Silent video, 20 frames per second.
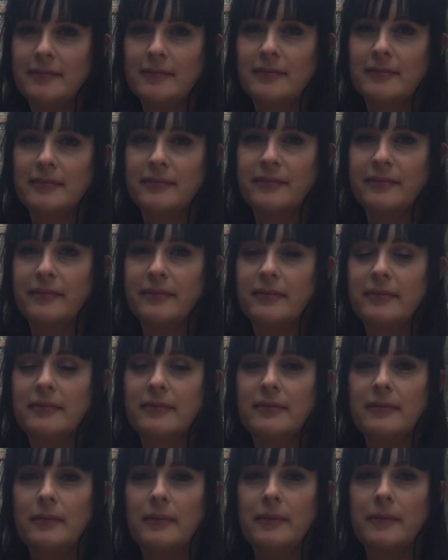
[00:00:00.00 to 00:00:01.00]

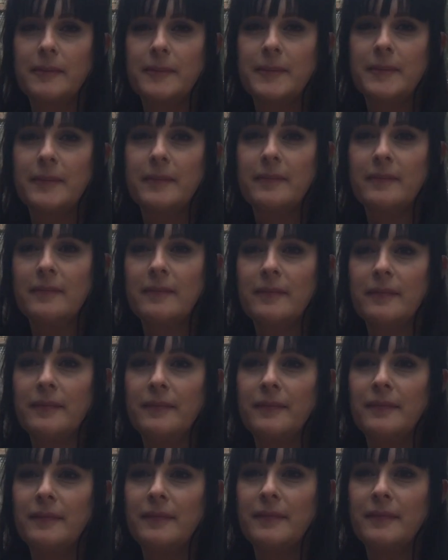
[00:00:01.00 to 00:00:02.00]

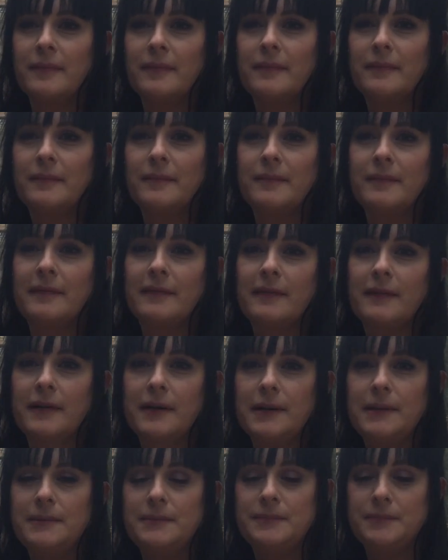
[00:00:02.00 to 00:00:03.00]

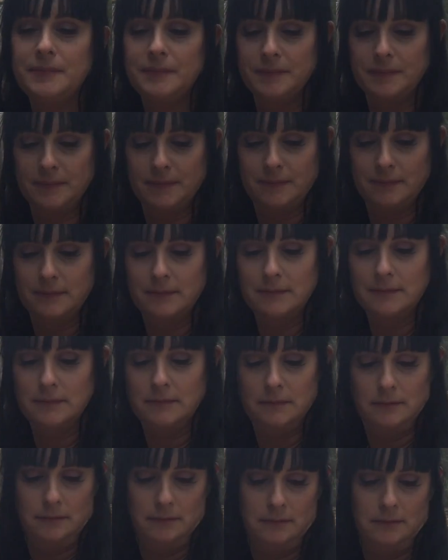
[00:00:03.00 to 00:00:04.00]

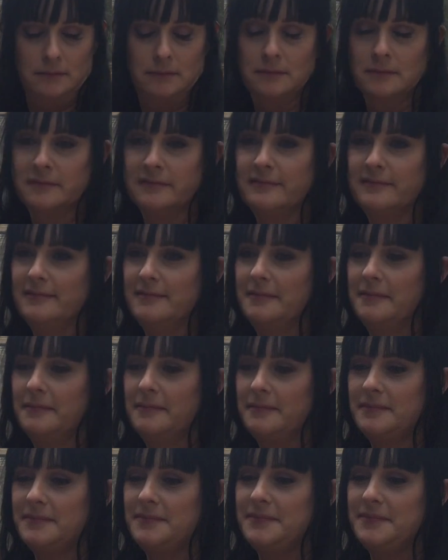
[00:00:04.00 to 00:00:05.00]

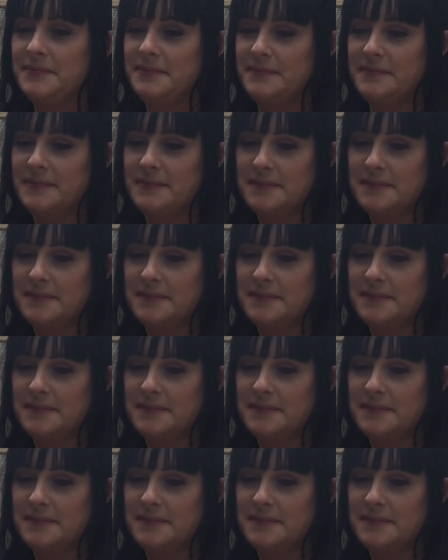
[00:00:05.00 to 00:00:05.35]
The person shown says nothing.